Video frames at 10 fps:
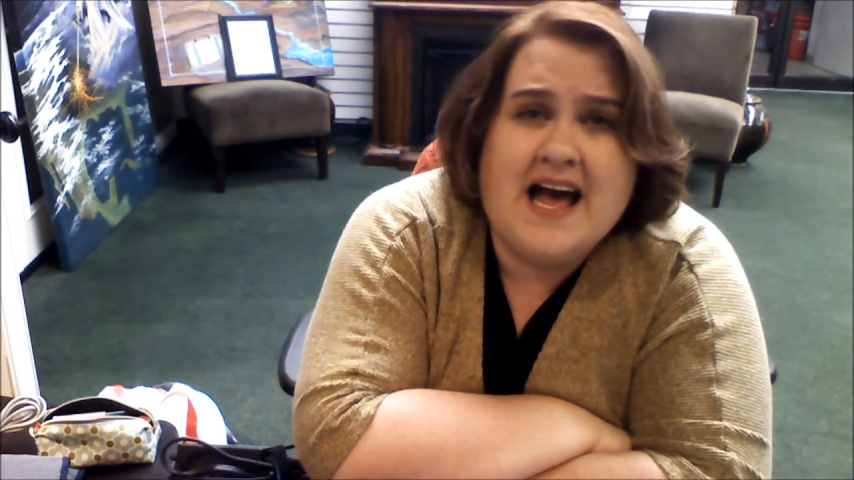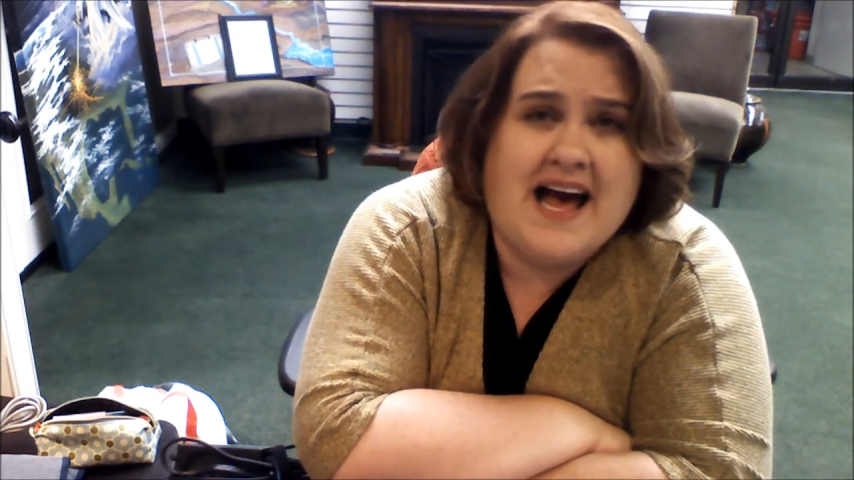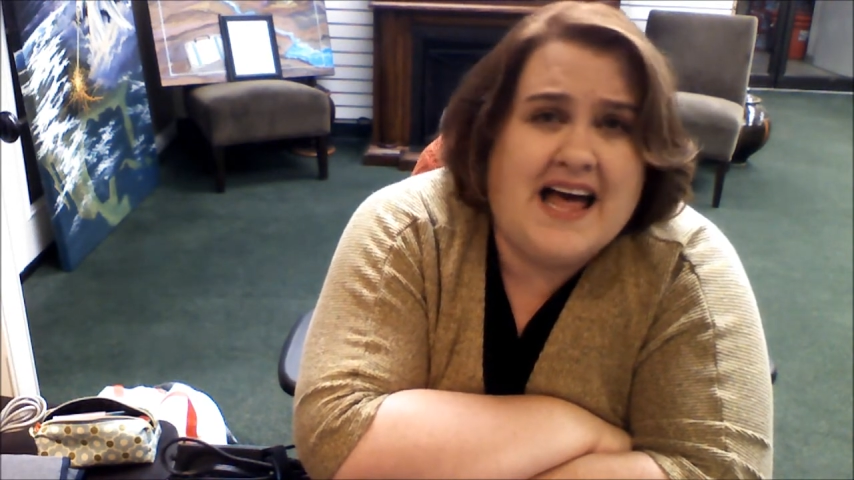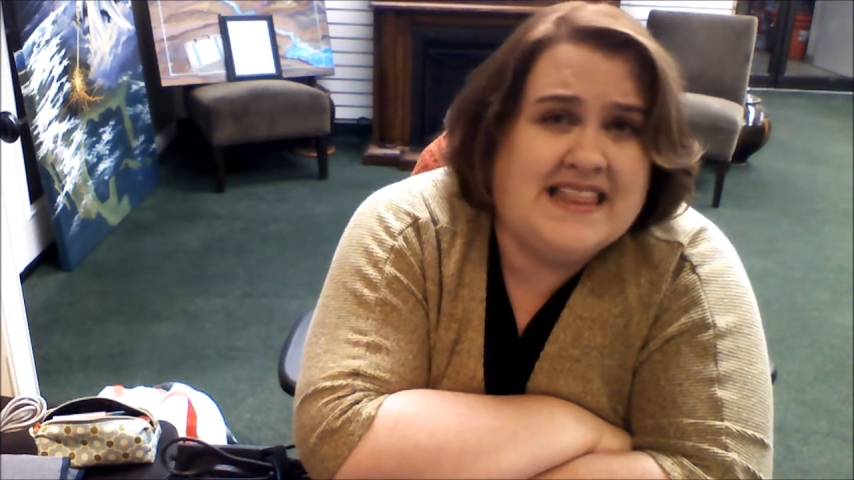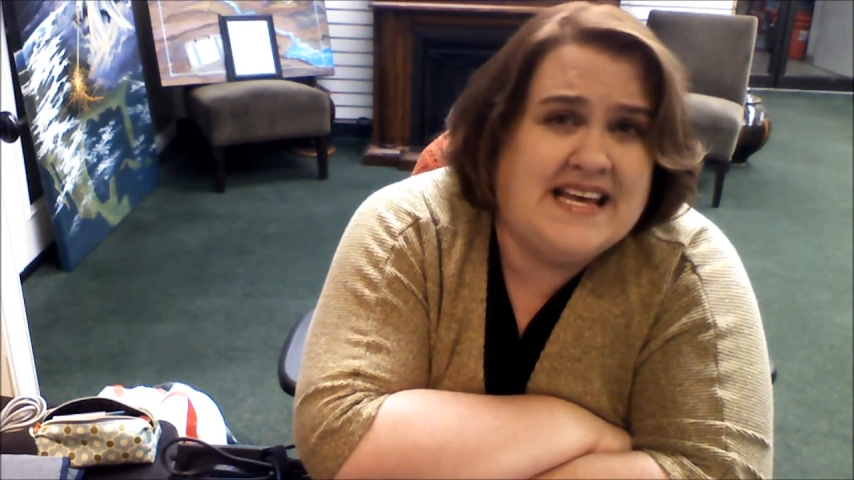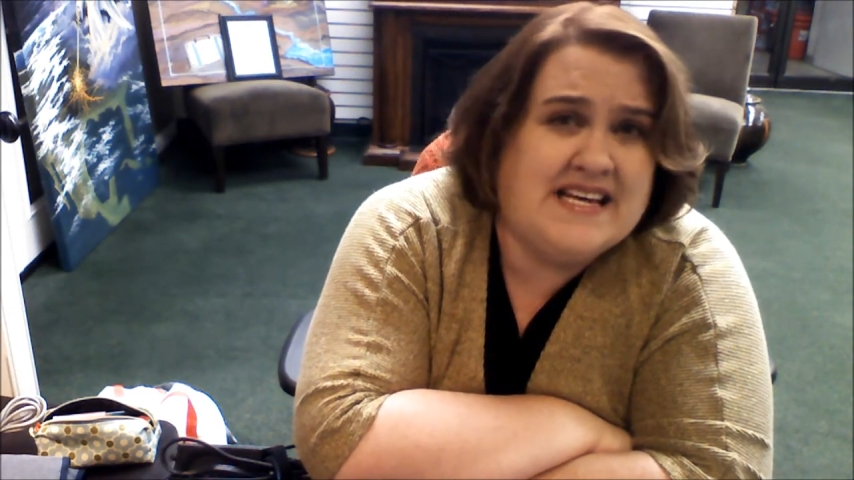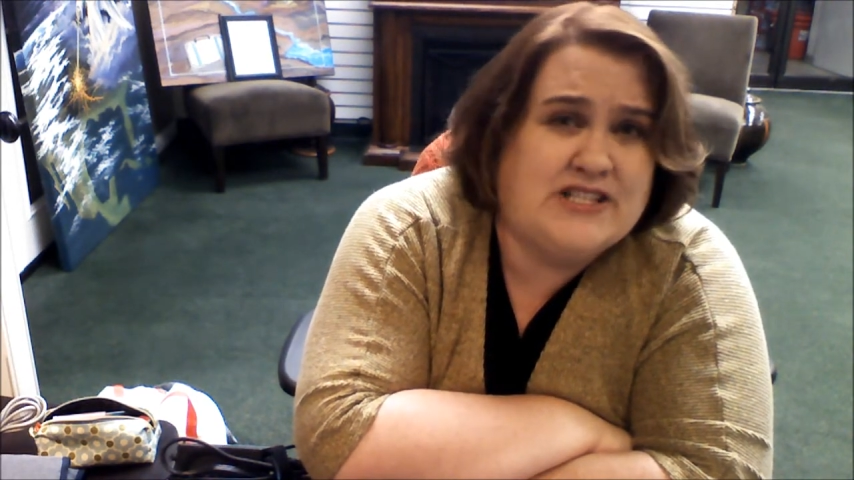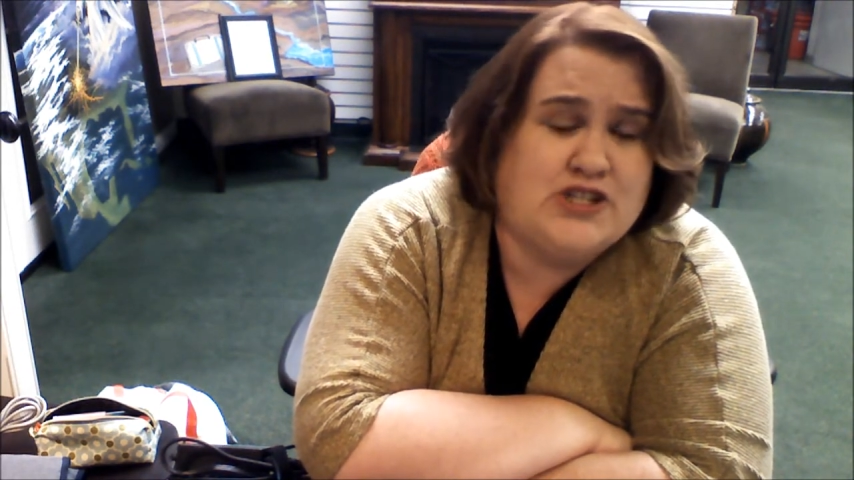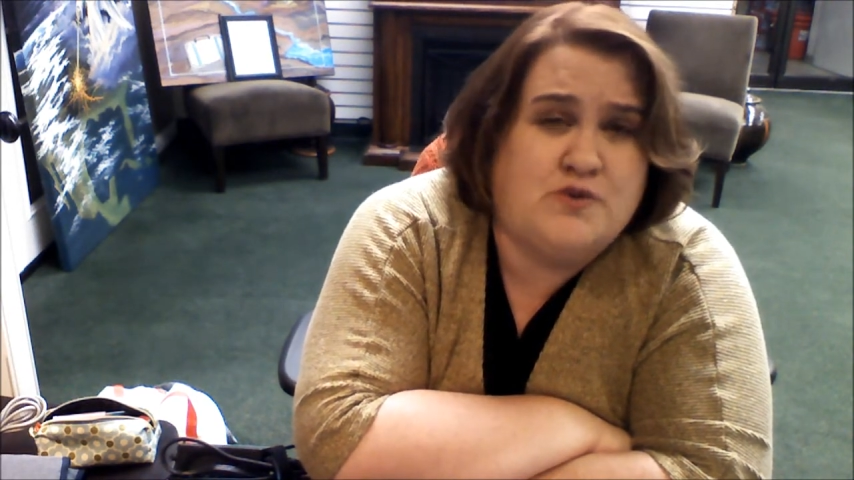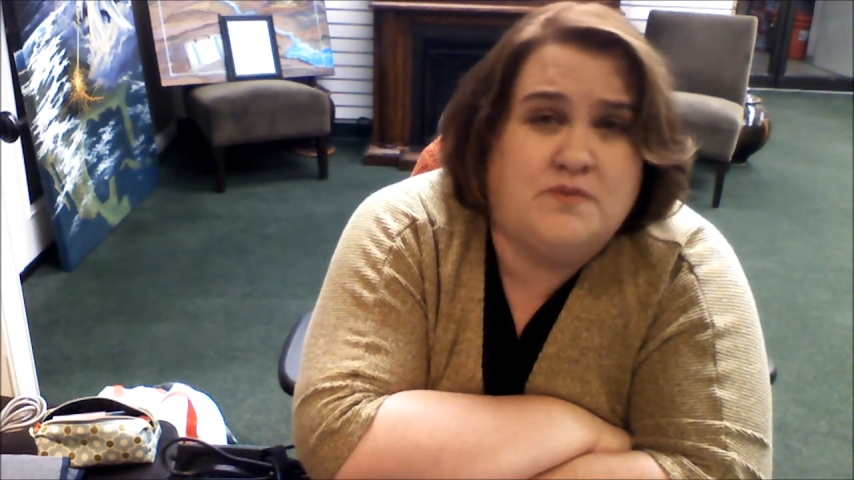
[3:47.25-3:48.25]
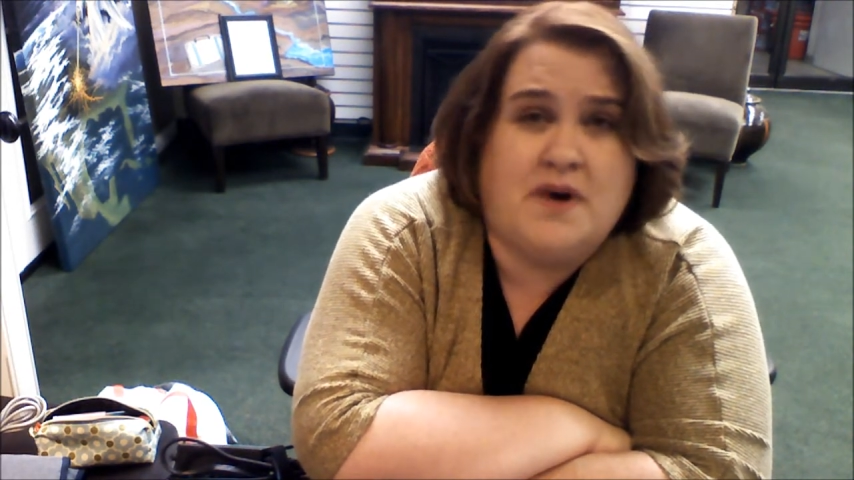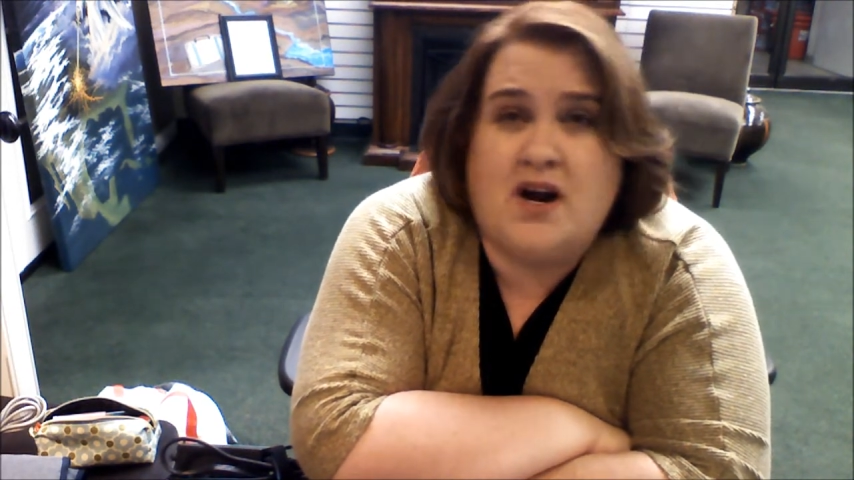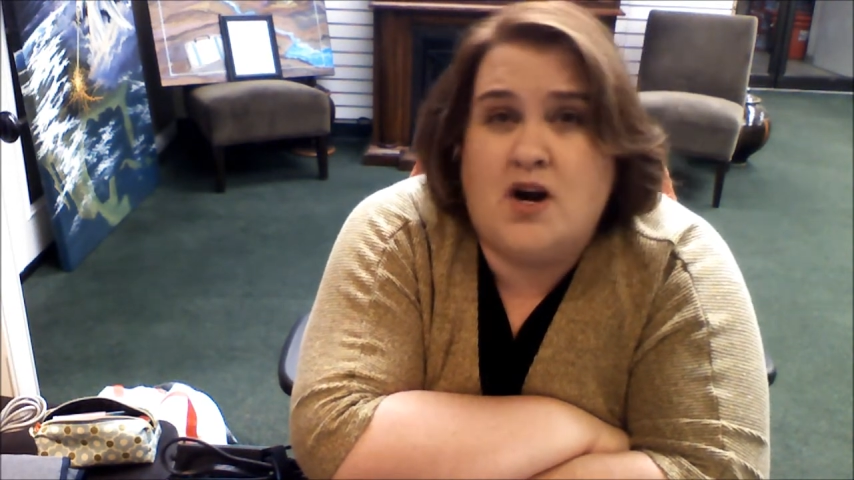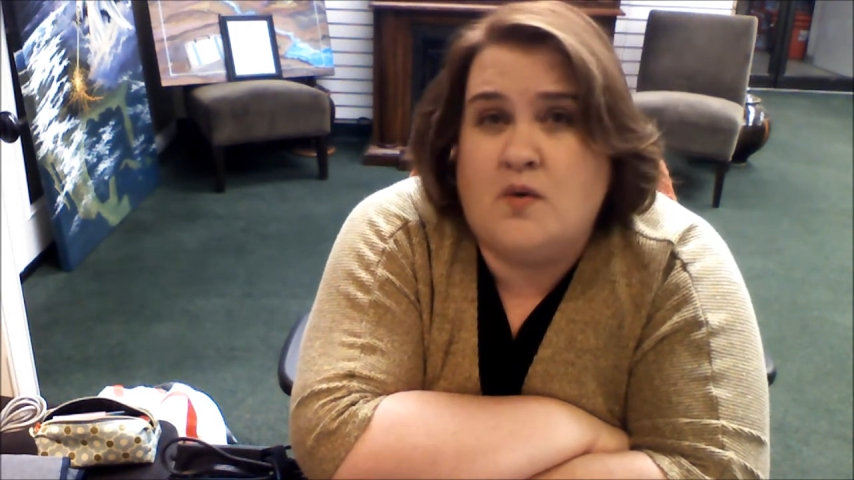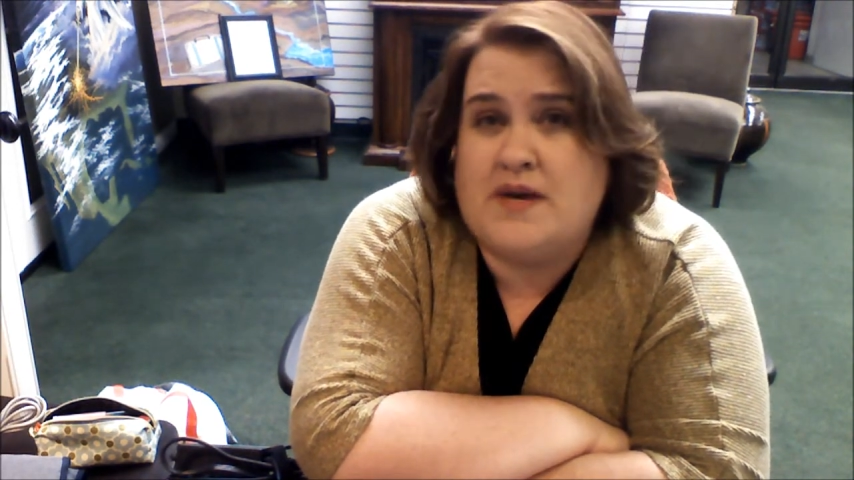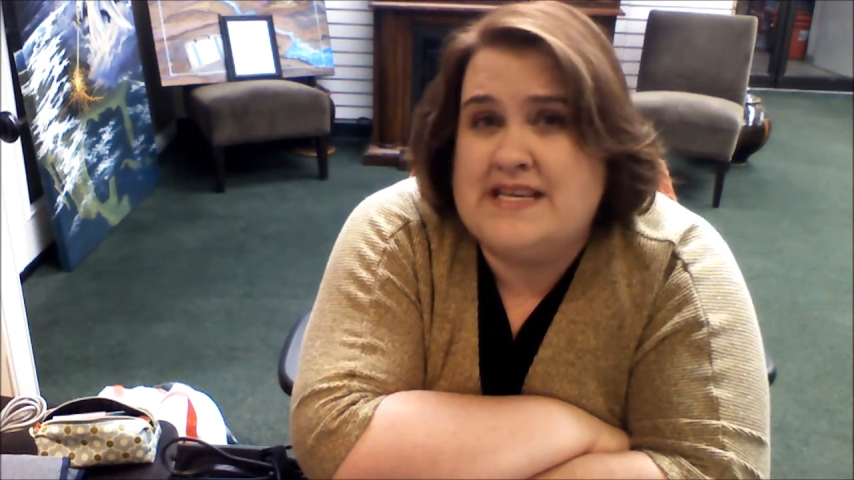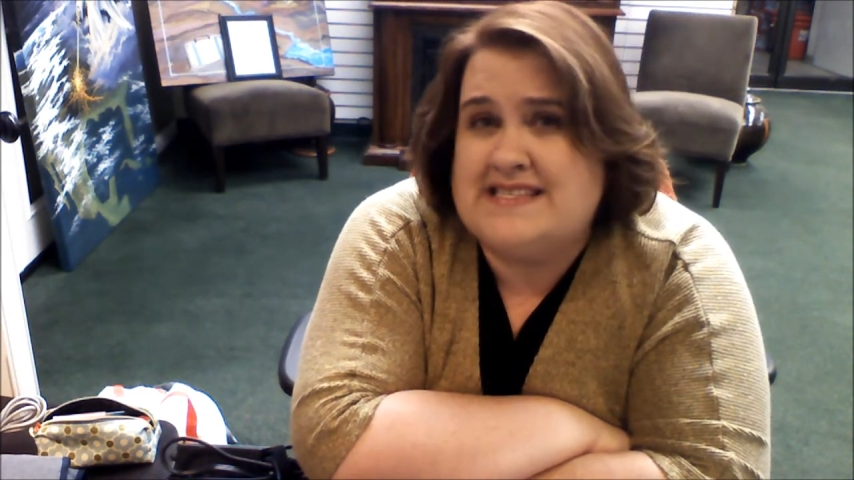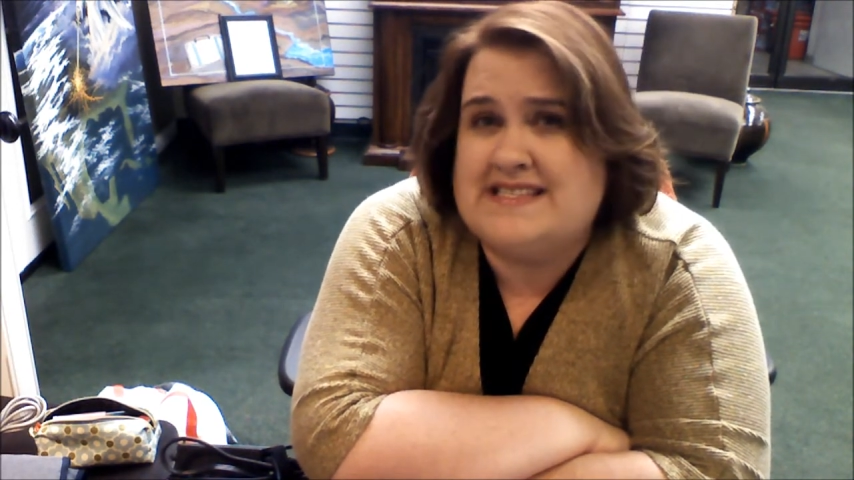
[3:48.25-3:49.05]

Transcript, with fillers: And then tomorrow we